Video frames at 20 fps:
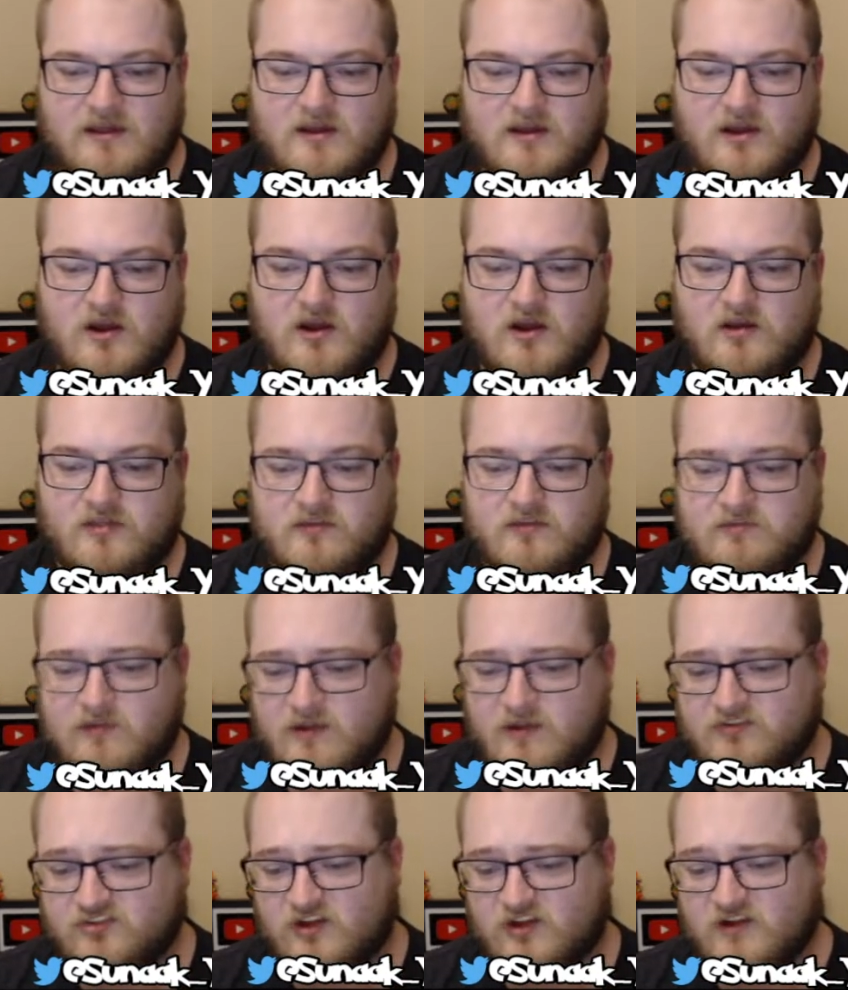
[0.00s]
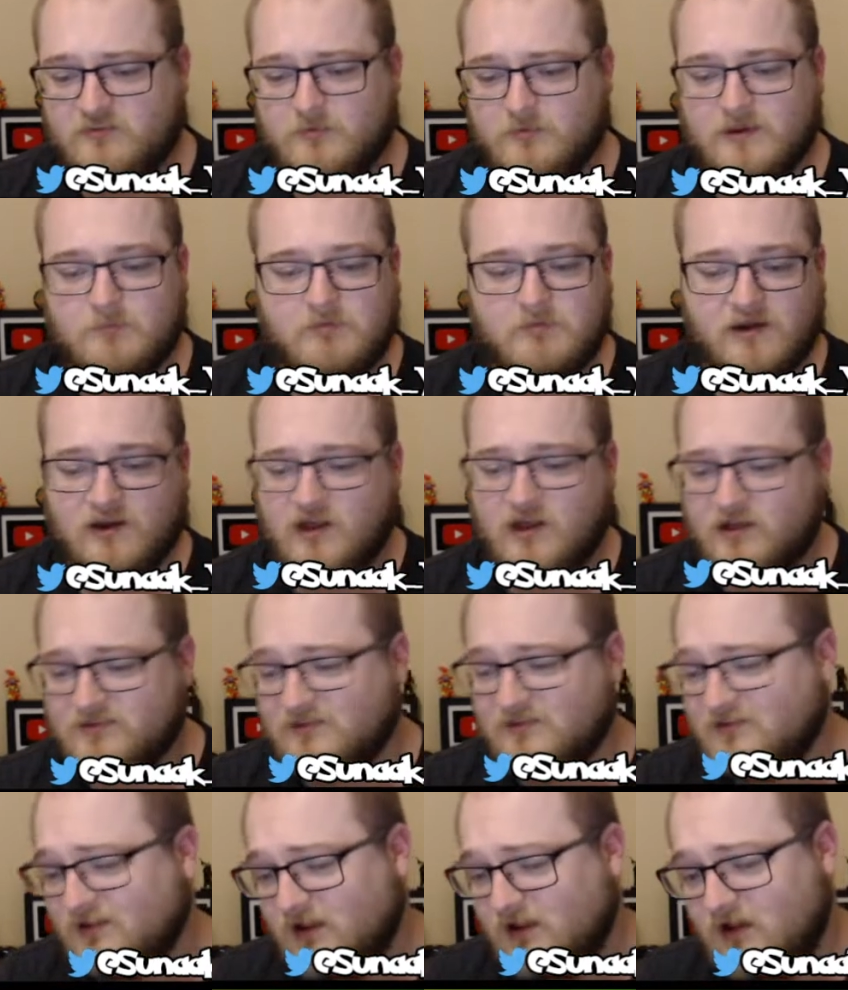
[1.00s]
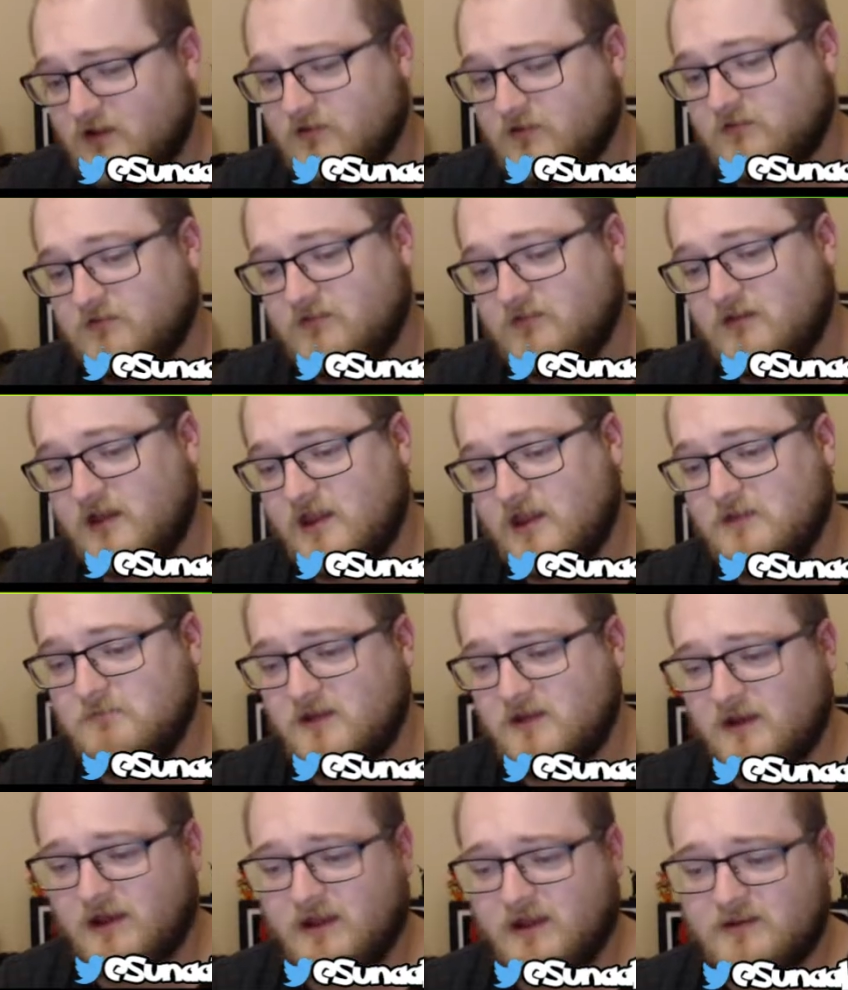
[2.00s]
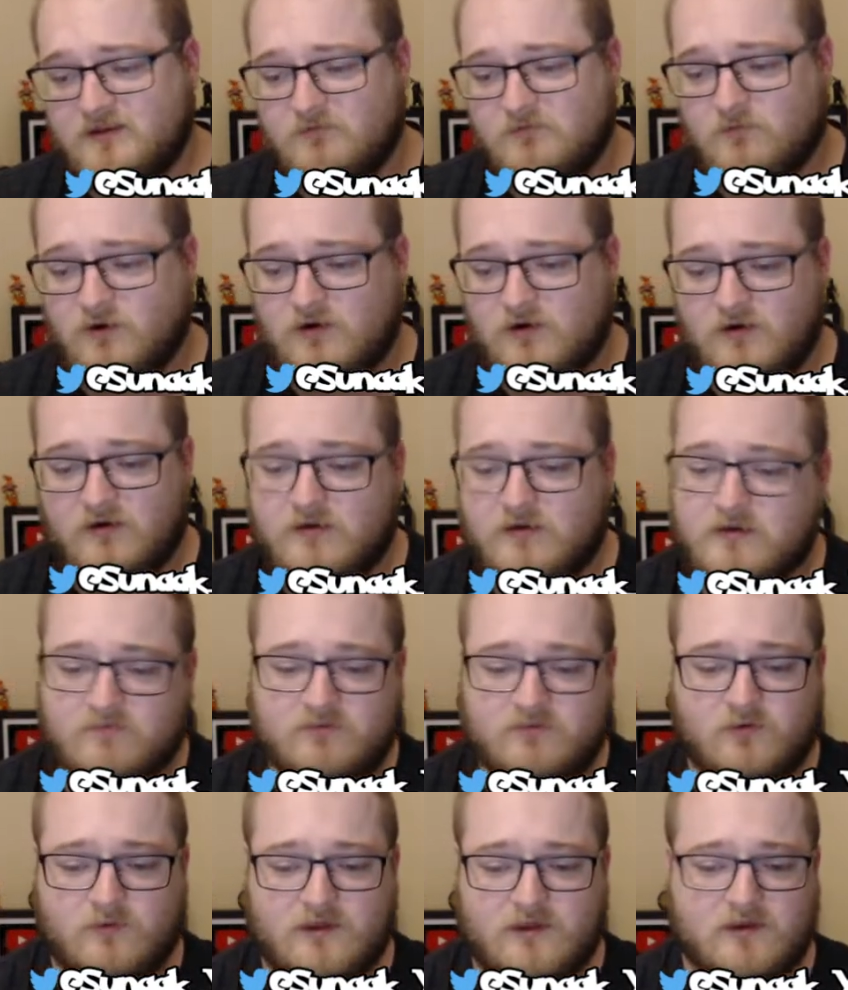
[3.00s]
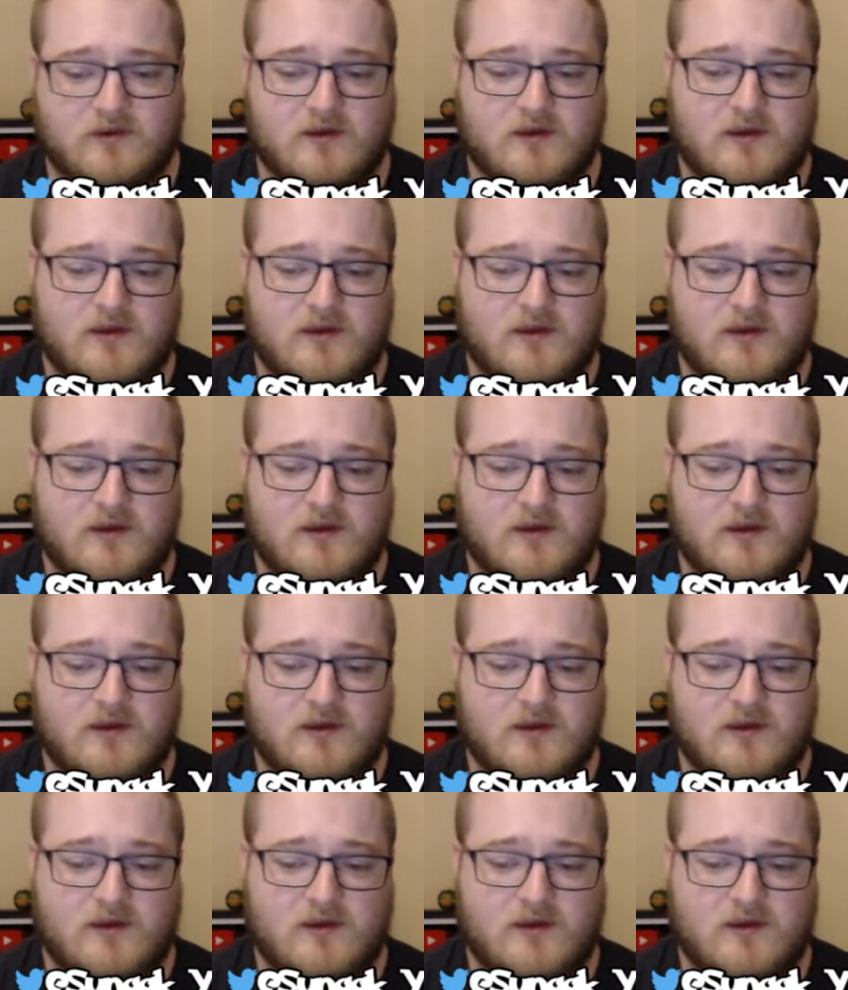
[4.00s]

Oh, this loss shocks me, but a loss is a loss. I admit, I didn't work hard enough to win.